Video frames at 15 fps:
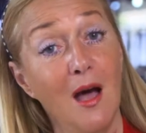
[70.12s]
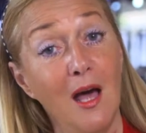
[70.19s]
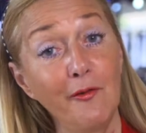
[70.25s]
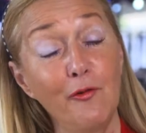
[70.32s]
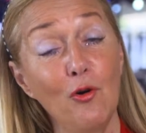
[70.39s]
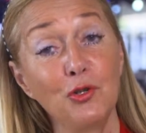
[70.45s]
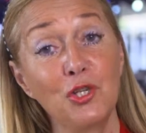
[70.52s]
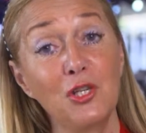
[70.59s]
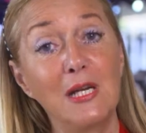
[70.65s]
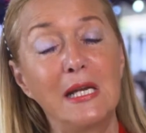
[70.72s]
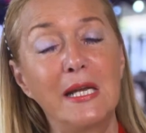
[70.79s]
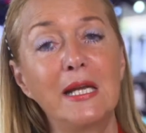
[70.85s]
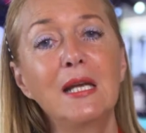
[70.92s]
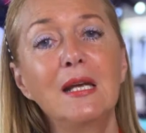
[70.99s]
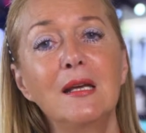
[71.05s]

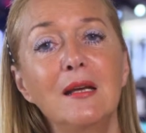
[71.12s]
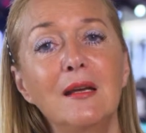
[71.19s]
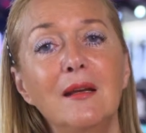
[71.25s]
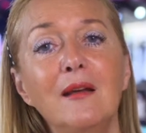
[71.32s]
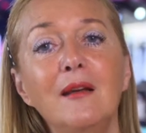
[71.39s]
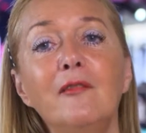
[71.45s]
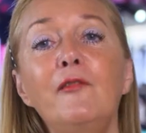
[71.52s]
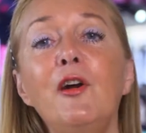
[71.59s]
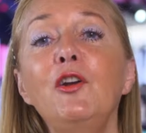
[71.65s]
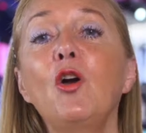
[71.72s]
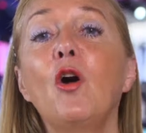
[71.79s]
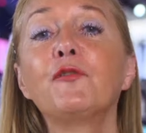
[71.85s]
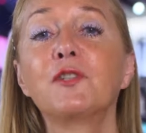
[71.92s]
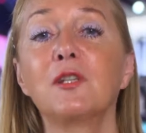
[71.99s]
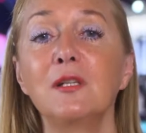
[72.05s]
Unfortunately, very
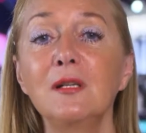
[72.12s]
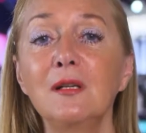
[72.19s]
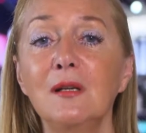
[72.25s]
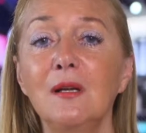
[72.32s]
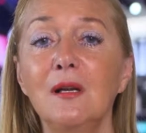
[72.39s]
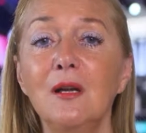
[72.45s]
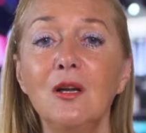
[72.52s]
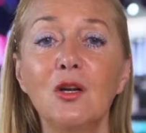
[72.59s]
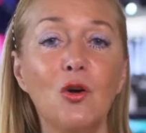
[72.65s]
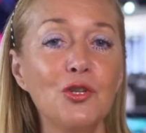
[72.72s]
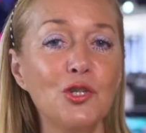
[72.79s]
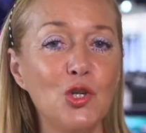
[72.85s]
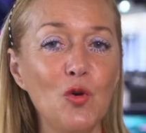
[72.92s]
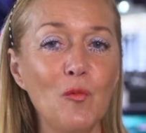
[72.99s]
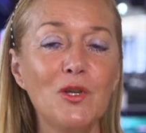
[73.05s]
often,
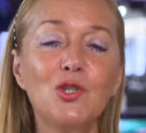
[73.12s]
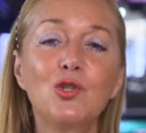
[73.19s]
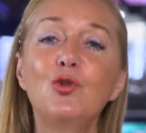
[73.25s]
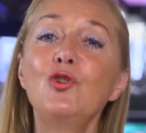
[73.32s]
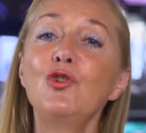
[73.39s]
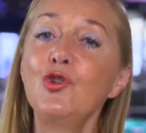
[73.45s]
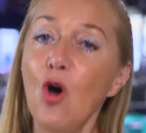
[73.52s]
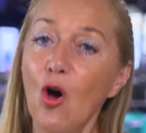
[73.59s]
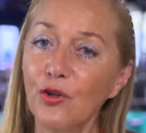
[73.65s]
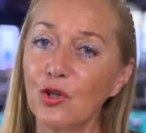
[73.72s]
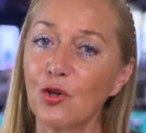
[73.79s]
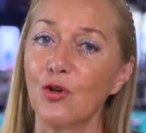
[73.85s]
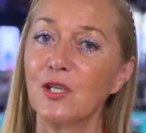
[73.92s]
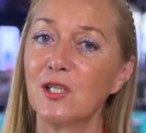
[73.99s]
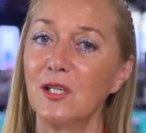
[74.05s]
consumers do
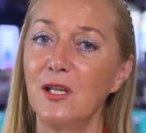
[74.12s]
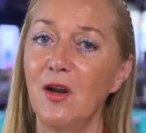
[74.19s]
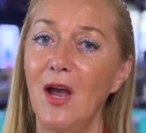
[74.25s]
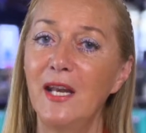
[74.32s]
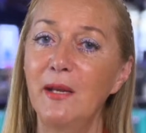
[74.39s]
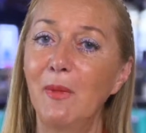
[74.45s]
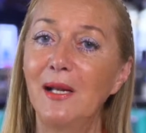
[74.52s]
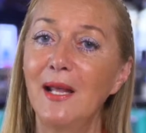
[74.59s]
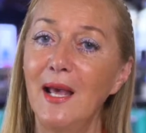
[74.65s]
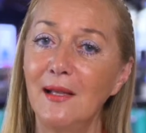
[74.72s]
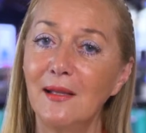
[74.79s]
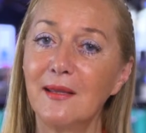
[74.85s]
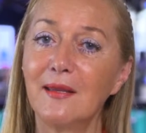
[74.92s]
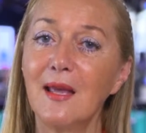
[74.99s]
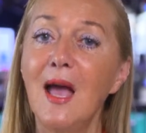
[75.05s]
not consider animal
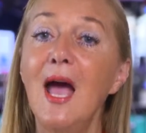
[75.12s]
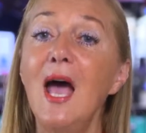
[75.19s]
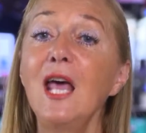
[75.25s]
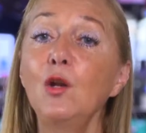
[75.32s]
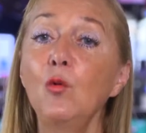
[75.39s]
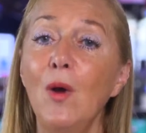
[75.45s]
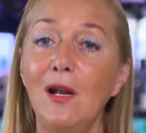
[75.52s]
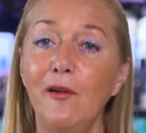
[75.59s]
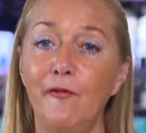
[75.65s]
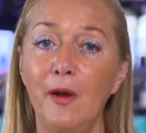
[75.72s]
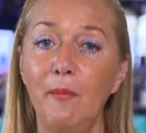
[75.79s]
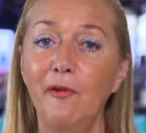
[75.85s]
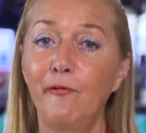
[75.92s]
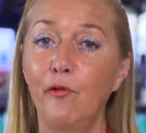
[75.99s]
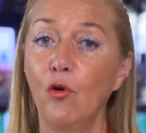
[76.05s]
health and
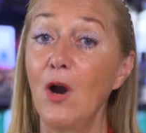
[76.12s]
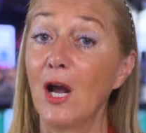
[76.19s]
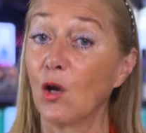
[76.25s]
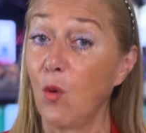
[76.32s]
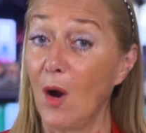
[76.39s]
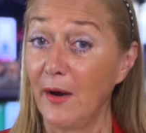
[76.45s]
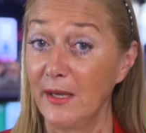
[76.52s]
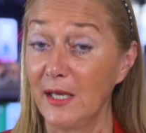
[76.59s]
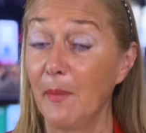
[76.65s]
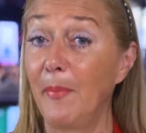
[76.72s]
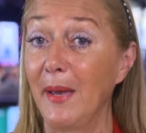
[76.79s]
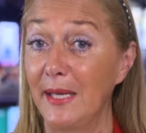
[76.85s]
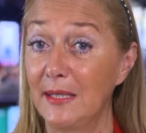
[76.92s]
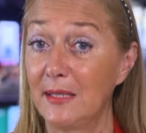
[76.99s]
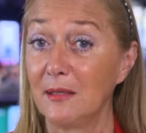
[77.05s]
welfare before acquiring a
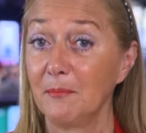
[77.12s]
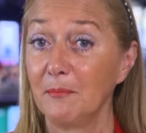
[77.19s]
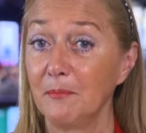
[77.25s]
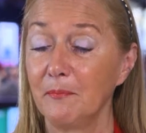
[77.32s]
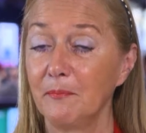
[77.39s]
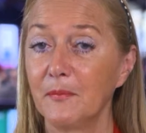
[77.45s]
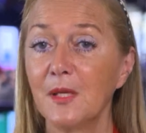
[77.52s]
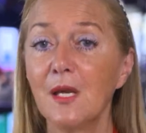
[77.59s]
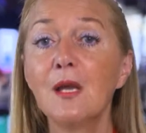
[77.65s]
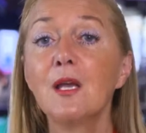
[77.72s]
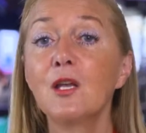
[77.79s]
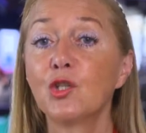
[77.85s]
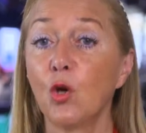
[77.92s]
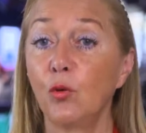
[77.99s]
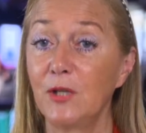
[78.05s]
pet.
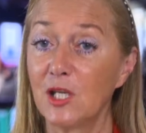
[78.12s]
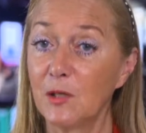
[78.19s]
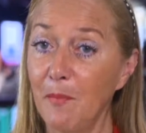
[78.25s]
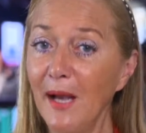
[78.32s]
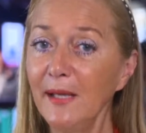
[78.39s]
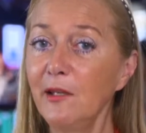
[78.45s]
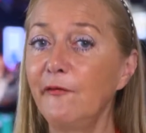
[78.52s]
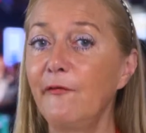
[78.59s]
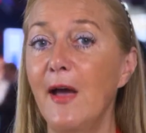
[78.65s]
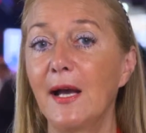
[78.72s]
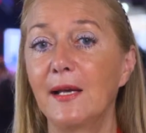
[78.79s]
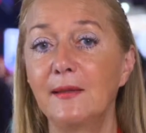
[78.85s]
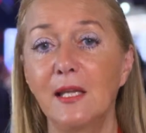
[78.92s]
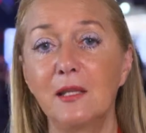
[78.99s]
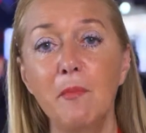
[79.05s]
So despite the
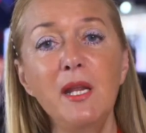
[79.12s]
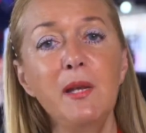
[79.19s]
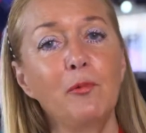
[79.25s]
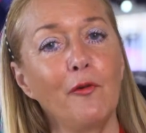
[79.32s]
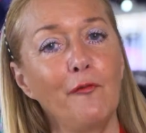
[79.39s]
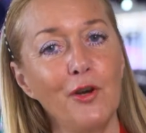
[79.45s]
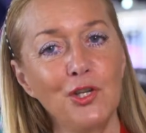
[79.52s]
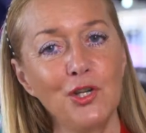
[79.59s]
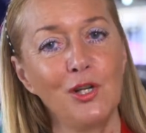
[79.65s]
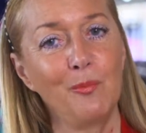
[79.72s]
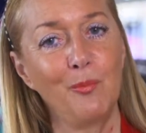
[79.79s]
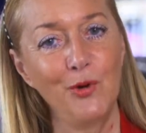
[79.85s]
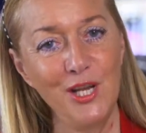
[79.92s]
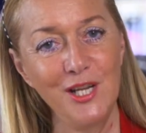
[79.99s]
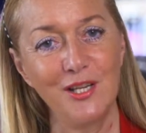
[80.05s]
fact that many professional
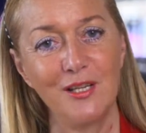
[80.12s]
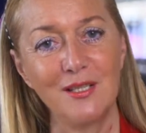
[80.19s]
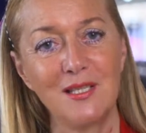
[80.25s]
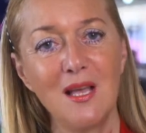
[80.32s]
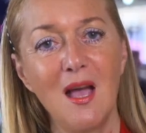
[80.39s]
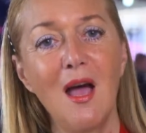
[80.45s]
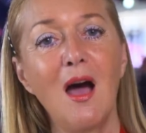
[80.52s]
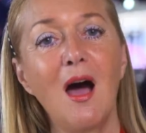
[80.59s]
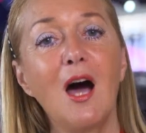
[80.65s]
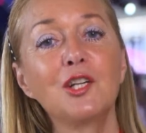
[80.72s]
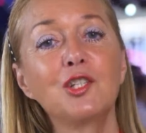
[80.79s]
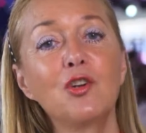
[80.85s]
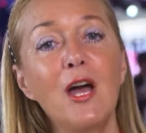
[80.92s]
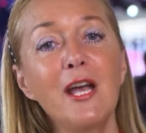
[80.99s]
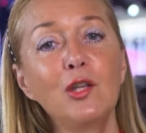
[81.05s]
breeders are
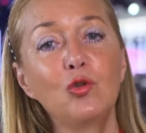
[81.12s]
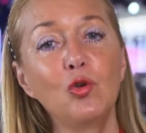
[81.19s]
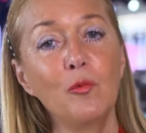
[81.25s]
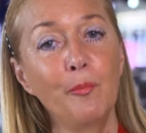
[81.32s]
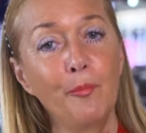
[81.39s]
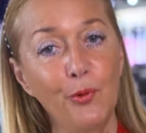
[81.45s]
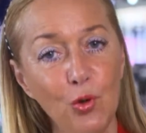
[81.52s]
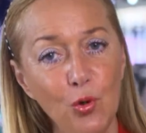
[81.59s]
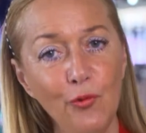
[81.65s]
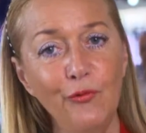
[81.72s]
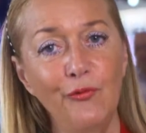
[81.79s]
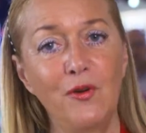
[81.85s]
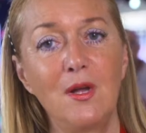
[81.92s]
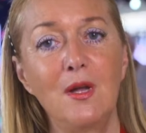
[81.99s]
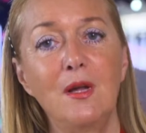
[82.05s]
trying to
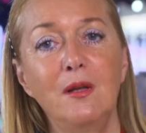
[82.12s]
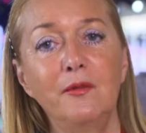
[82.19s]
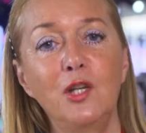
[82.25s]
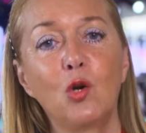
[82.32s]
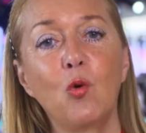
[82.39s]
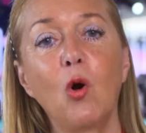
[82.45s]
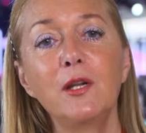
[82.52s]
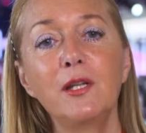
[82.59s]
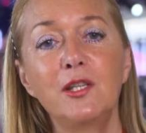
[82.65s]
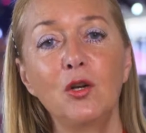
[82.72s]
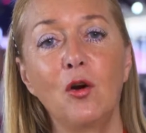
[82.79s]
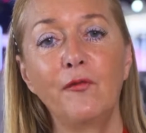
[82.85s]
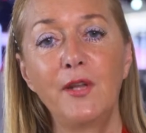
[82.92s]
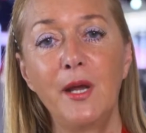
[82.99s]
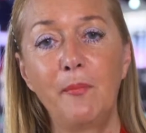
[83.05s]
improve the quality
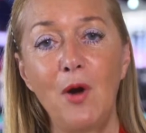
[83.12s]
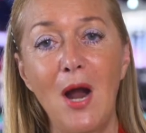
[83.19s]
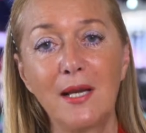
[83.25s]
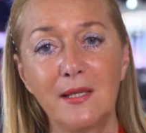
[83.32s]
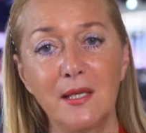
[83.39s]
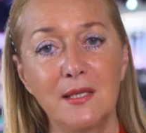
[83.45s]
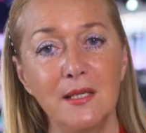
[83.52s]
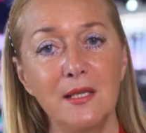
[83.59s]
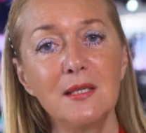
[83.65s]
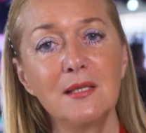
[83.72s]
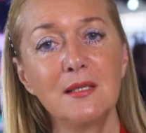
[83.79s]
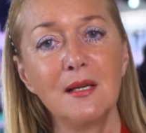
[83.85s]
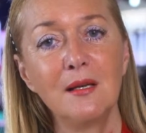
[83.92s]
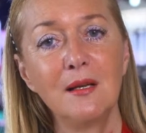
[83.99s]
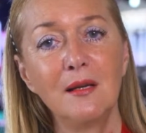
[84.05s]
of their practices,